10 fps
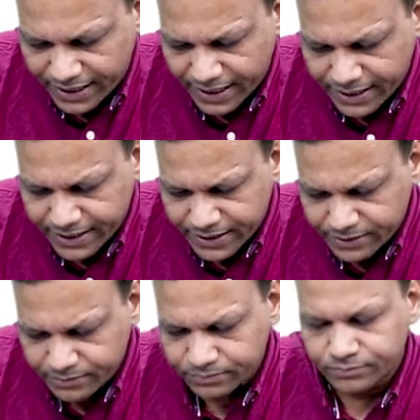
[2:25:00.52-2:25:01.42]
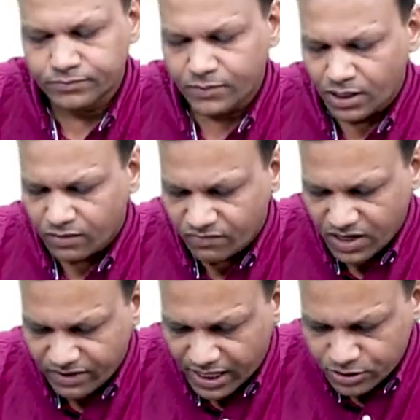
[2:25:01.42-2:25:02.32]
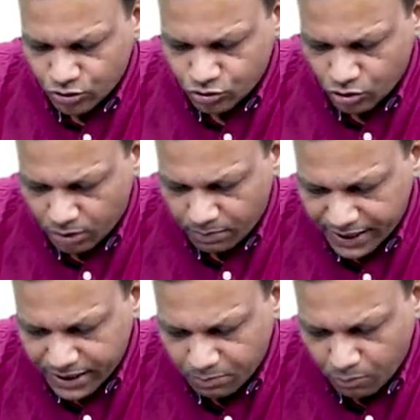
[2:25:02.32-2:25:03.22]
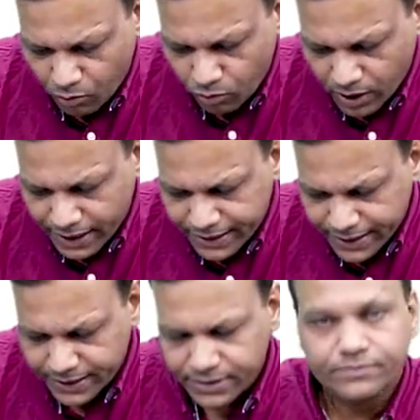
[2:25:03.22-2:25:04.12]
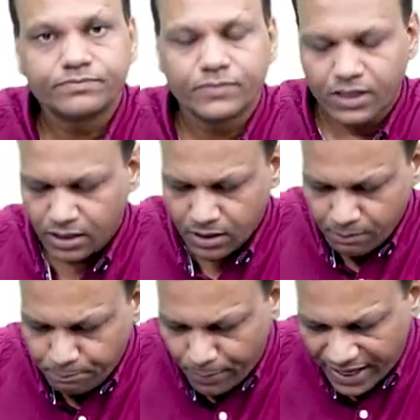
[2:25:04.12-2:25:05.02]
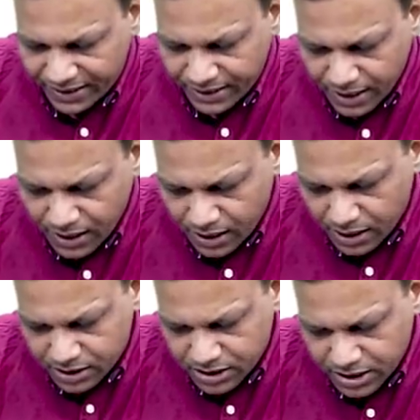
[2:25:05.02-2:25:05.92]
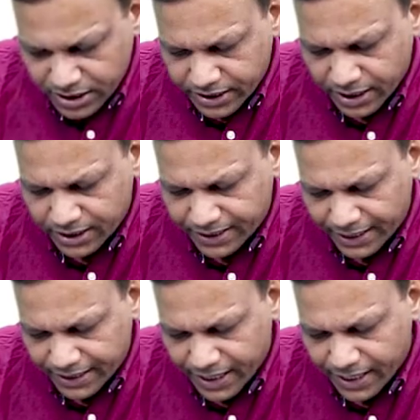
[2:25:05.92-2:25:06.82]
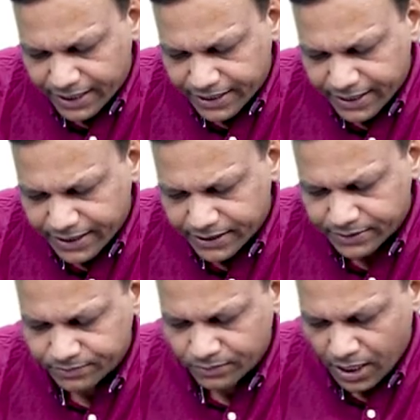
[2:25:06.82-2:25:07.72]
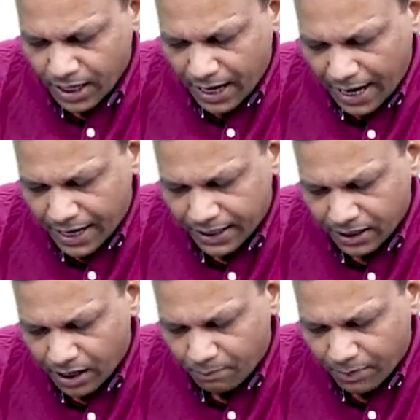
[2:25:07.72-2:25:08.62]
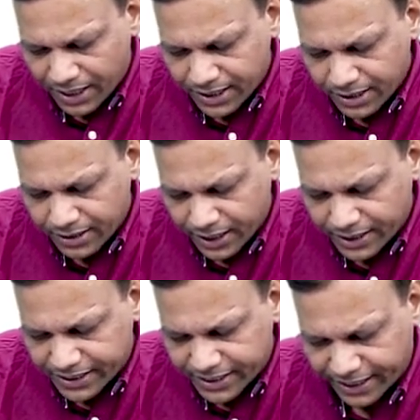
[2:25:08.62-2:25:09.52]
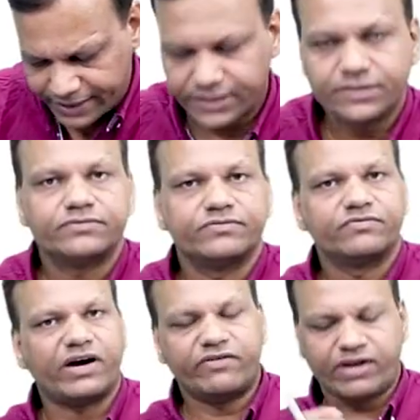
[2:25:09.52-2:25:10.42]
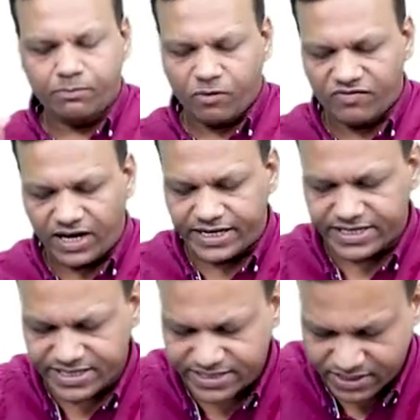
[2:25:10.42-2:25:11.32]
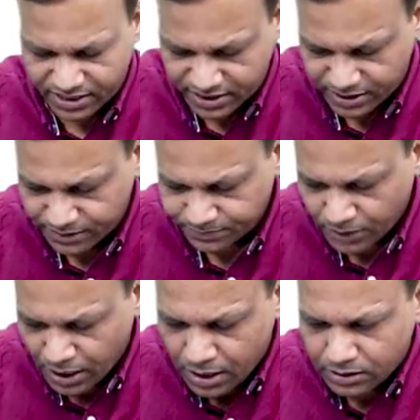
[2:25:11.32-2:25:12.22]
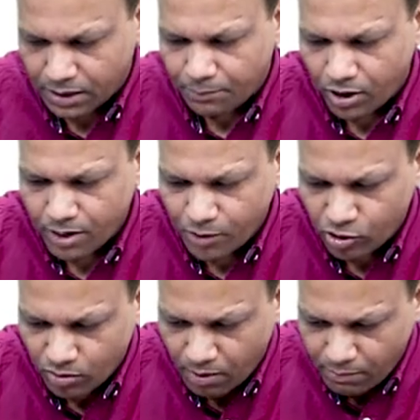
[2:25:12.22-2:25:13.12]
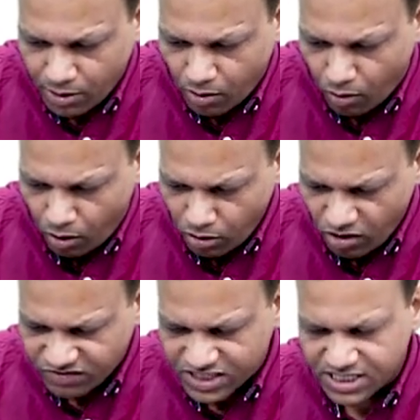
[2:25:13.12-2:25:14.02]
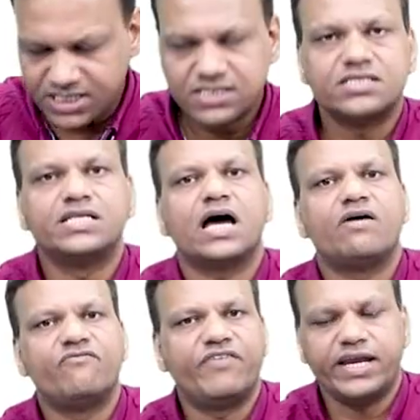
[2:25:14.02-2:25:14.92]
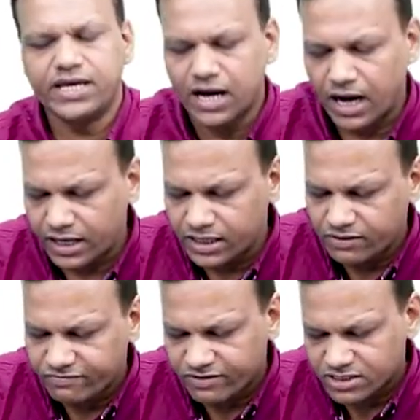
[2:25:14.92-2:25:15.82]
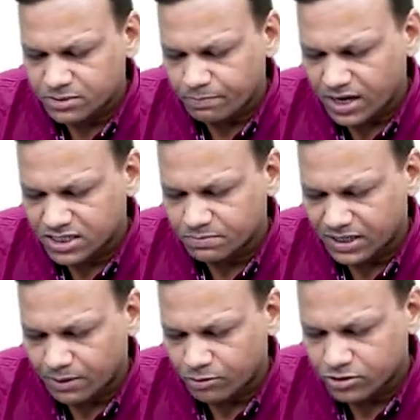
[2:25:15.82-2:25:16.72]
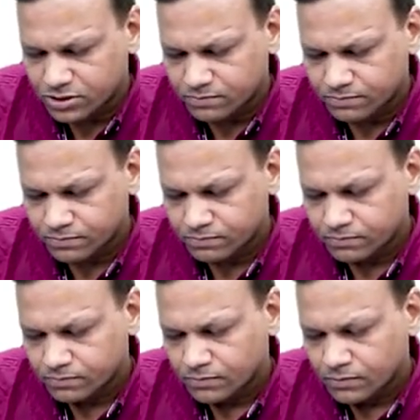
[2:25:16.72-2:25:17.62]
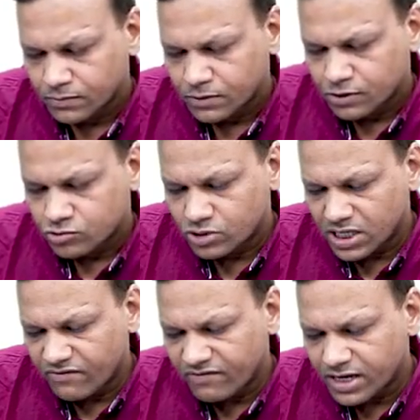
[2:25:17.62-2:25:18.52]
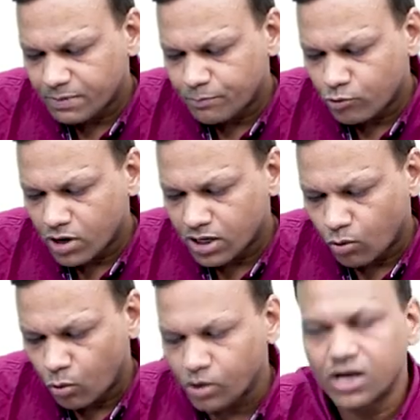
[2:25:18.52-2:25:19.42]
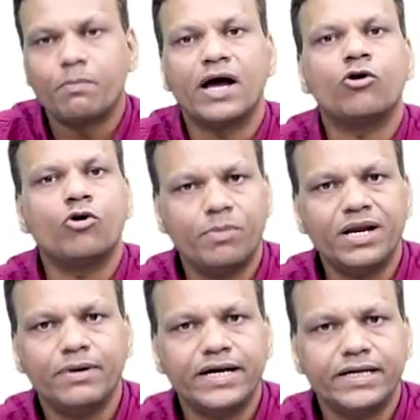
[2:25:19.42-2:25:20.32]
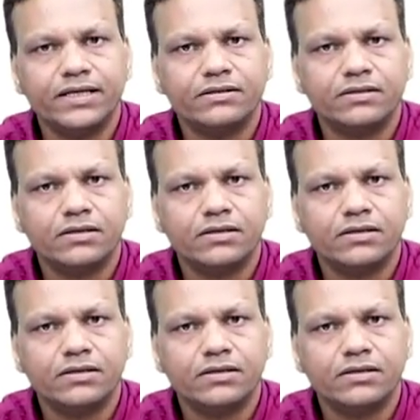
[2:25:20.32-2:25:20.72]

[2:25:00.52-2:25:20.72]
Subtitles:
dinitrate. We have isosorbide mononitrate, penta-erythritol tetranitrate, and amyl nitrite. 5 type of nitrates are there. The important point to remember, all of these, they have very high first pass metabolism. So they have very poor oral bioavailability.